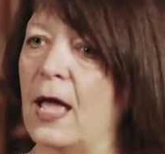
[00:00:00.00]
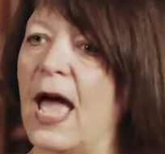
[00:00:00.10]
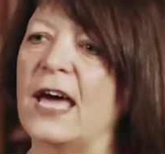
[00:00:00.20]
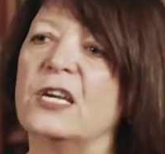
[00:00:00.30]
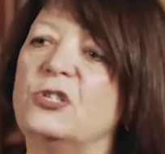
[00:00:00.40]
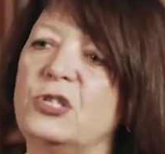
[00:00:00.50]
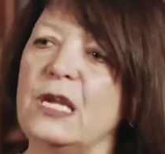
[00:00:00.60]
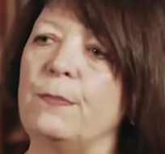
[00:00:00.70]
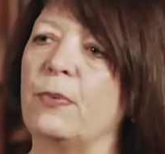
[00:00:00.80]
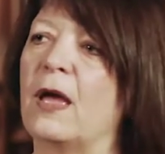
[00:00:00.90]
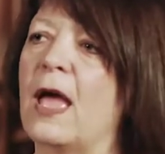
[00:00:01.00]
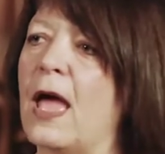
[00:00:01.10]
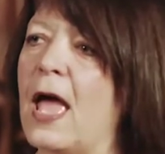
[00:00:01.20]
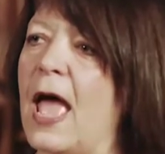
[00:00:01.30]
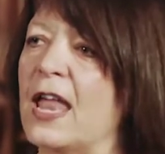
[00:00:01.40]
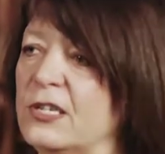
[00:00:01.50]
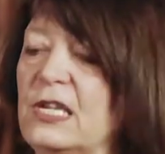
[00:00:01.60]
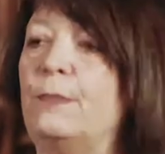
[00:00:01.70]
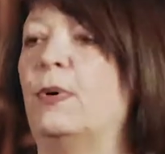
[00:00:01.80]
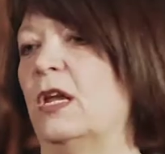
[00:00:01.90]
and a deep and
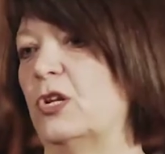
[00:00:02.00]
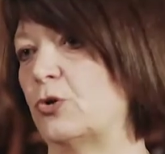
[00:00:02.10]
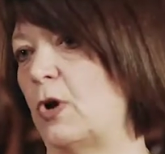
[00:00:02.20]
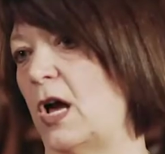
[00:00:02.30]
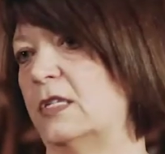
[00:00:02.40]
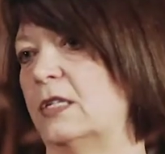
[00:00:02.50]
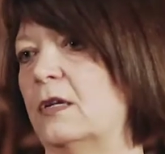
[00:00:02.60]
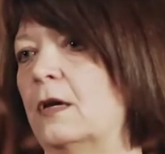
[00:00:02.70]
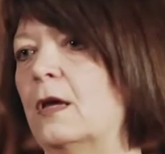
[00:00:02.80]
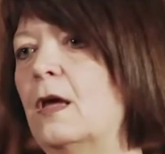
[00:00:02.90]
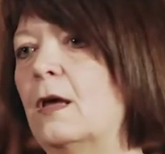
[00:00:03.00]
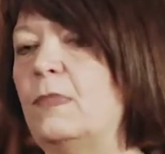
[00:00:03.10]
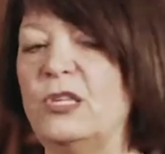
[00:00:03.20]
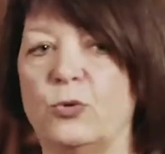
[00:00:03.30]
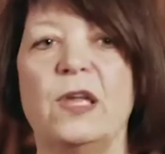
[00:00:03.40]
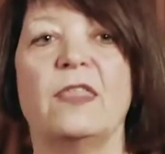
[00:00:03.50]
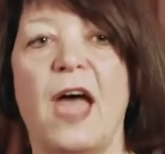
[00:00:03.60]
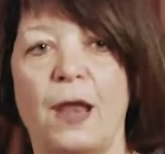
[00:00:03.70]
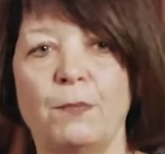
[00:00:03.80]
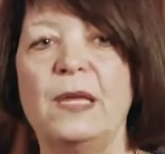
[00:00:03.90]
deepening trust between
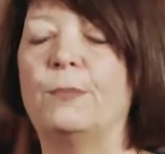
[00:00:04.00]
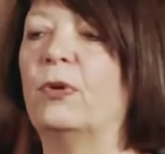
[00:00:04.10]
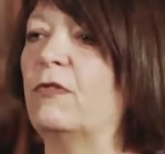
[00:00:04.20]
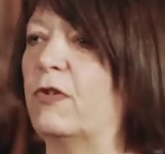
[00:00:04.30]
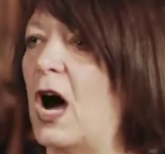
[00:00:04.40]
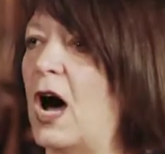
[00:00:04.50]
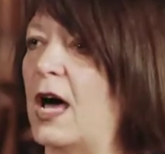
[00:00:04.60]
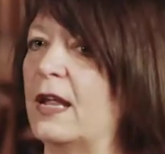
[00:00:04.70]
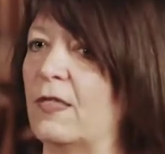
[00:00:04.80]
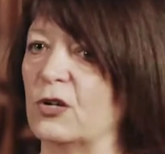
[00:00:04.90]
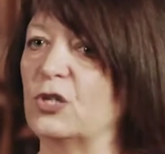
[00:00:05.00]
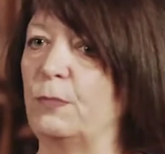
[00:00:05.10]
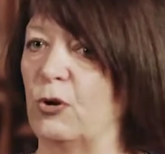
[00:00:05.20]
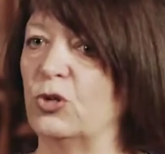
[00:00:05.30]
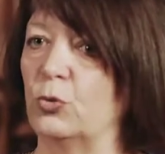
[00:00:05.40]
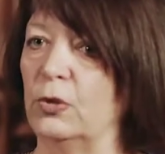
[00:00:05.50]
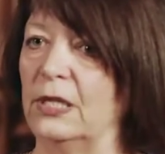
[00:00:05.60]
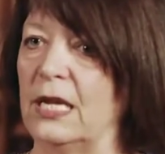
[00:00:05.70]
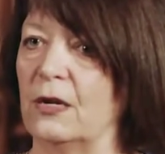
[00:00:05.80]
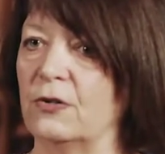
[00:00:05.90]
that people of God and their spiritual
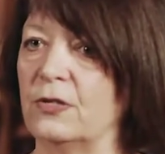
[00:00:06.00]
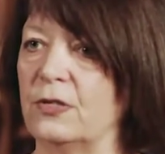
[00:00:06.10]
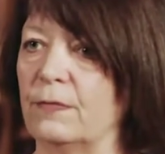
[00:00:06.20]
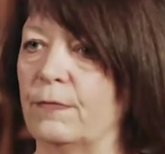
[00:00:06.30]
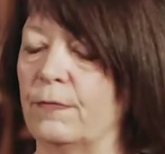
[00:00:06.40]
leaders.